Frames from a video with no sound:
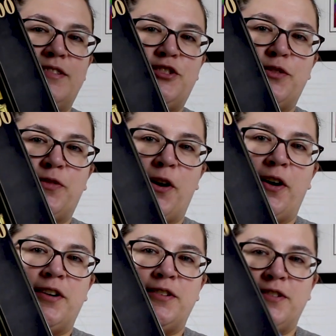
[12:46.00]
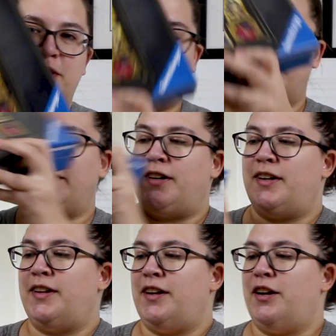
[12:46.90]
Jafar.
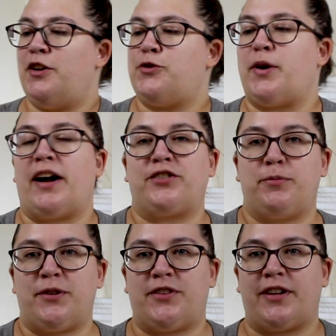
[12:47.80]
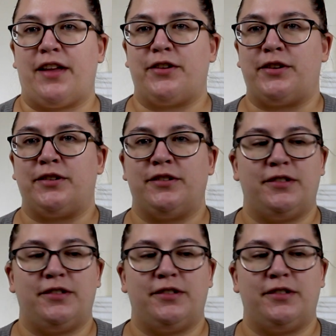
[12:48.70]
So I actually put together